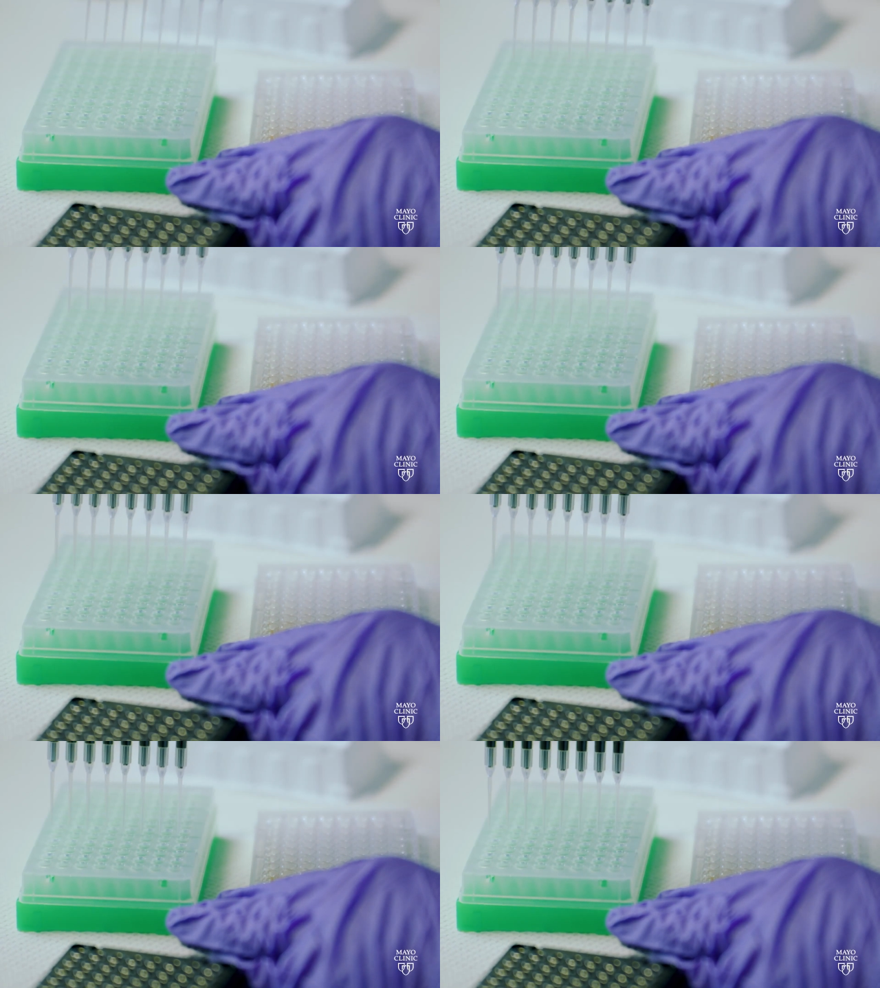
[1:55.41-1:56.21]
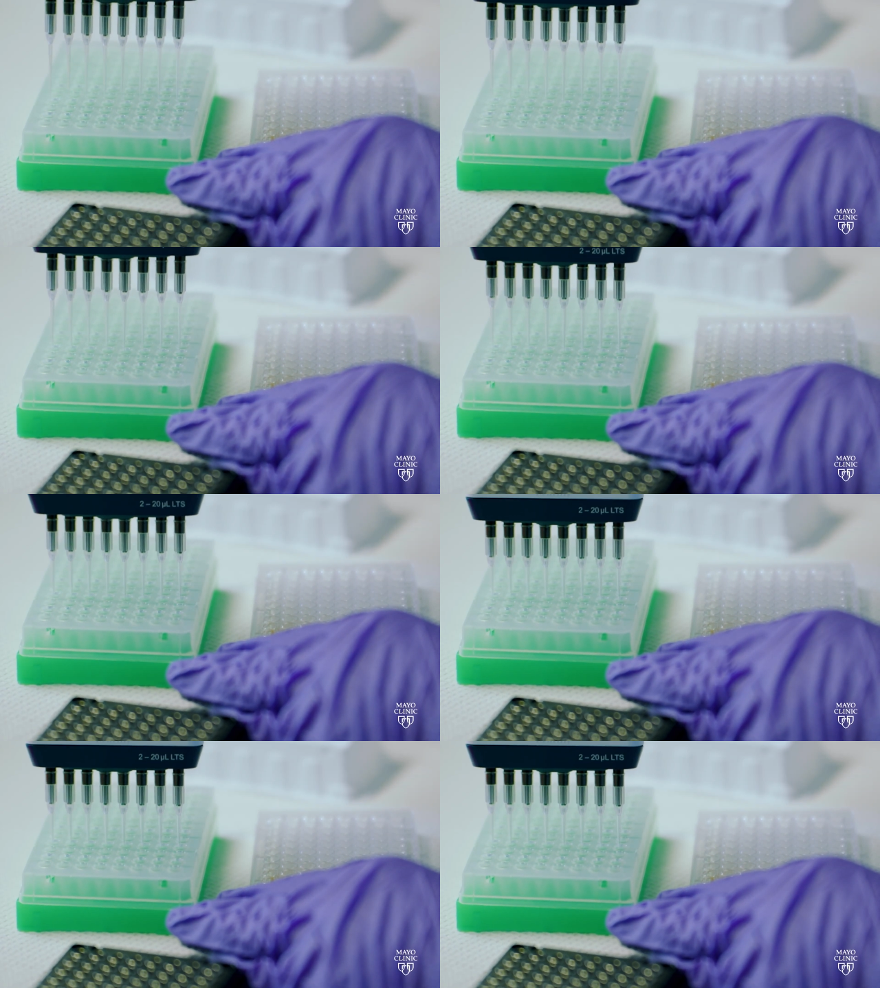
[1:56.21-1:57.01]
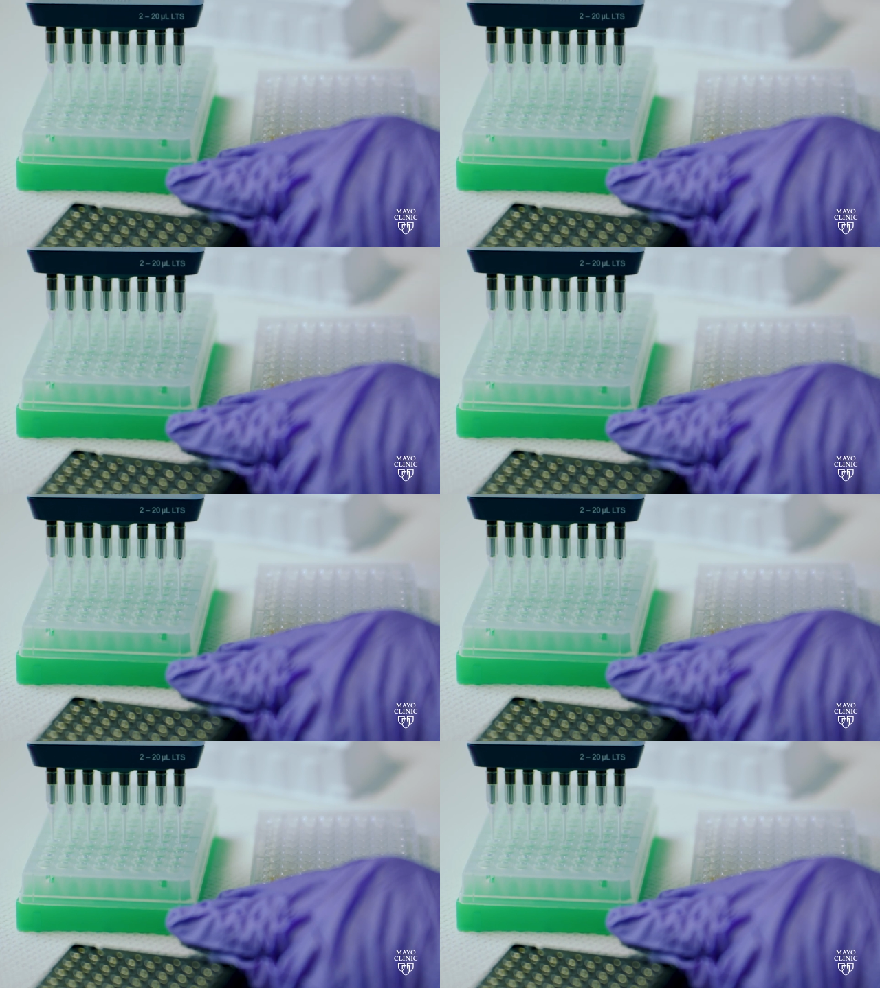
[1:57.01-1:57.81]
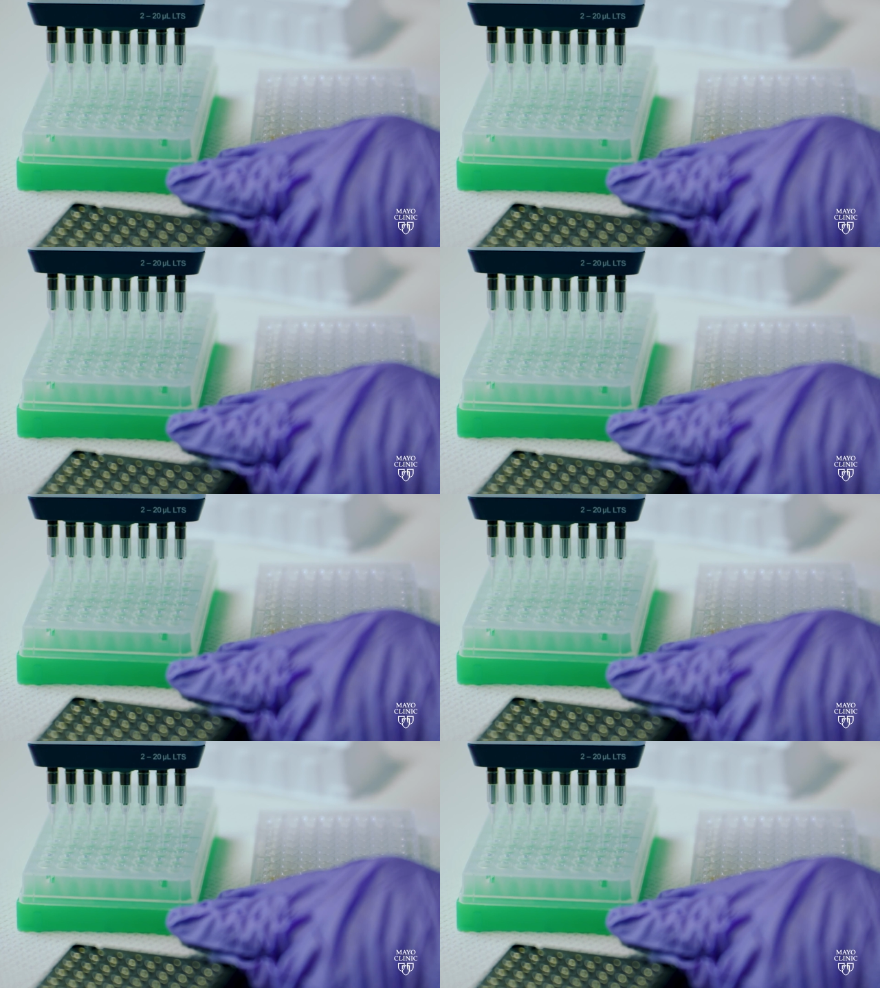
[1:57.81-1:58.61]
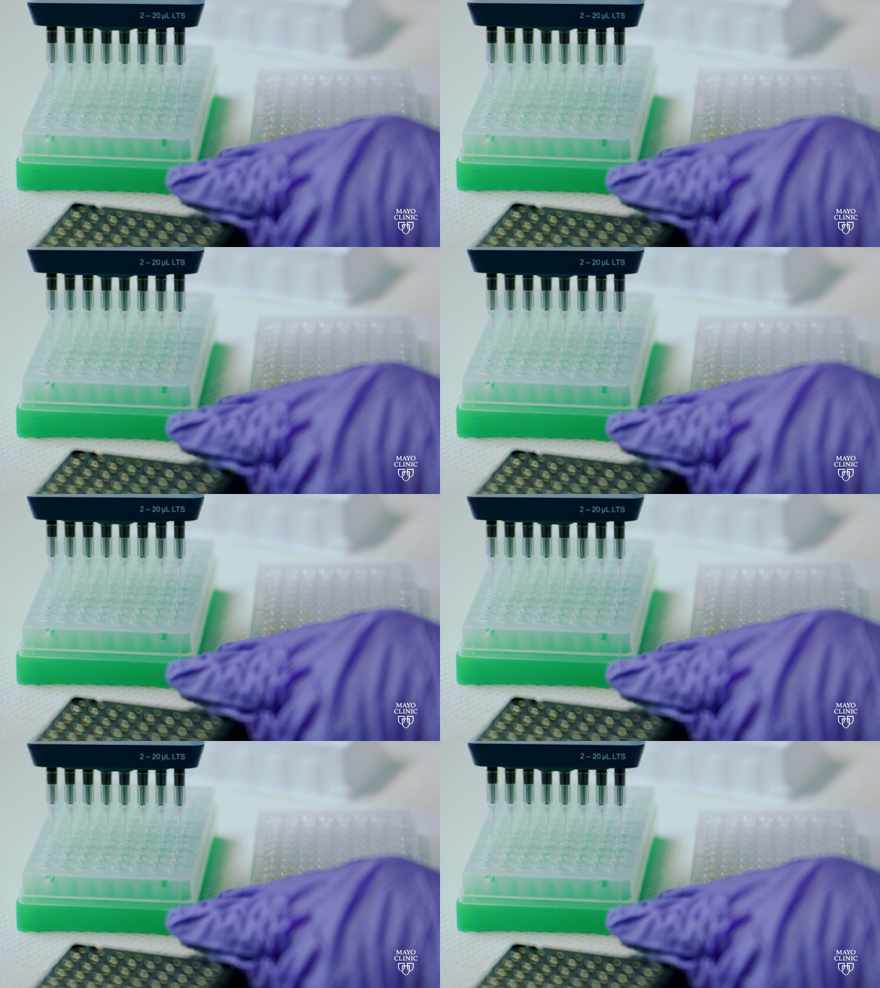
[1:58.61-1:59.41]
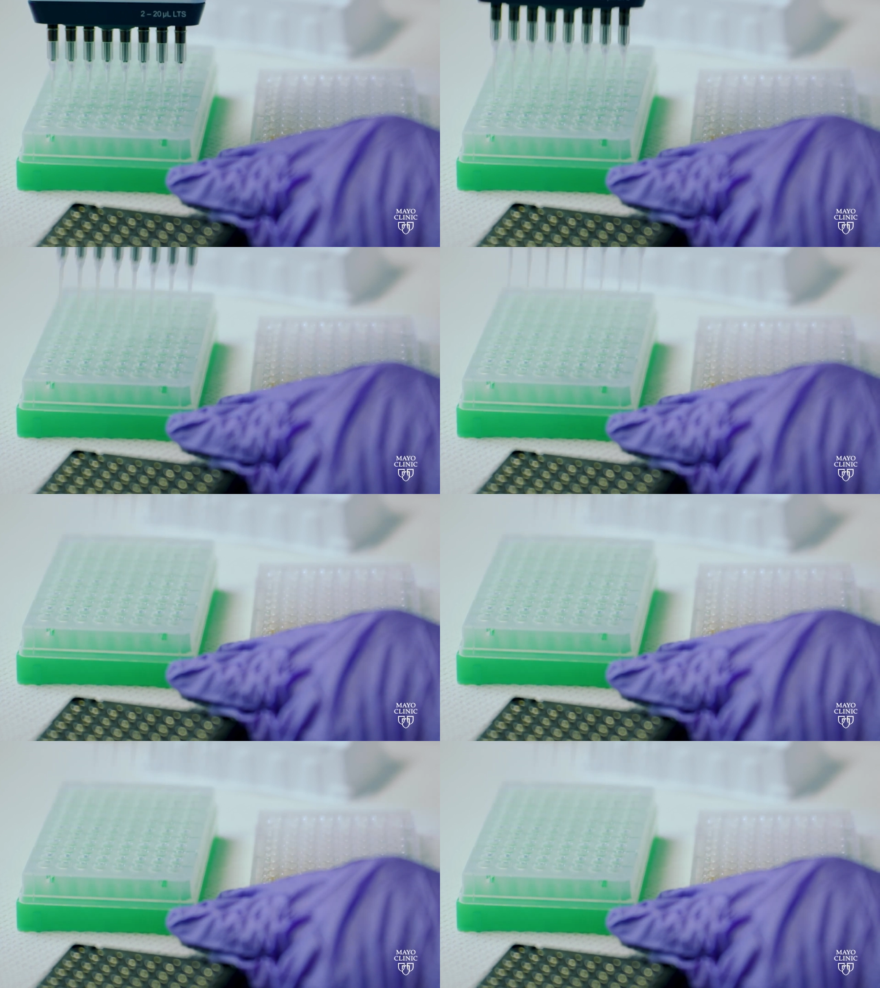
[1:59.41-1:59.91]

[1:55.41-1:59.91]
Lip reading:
[unreadable: no face in view]